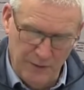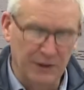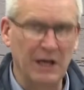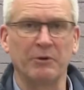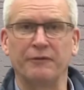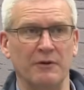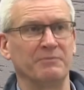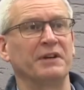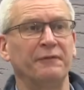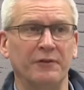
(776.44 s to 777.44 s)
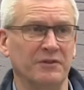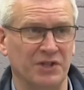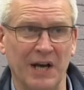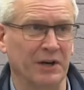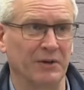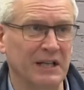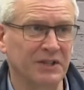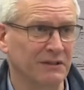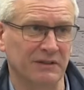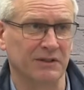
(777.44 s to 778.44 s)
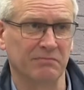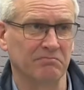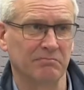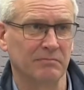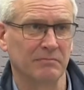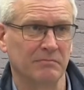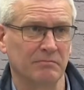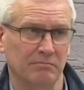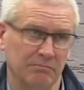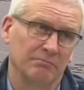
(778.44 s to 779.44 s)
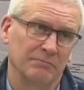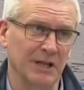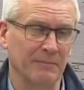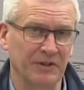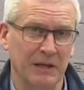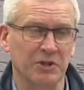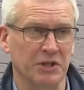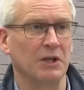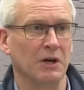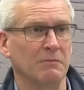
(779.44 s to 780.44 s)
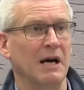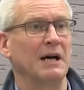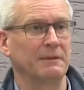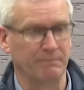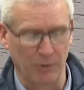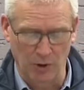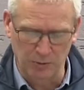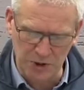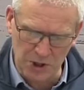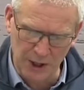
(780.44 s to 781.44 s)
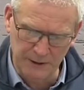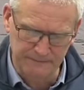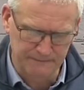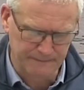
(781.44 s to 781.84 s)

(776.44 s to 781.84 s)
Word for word: They were from different generations. Timothy was a young man, Paul was not.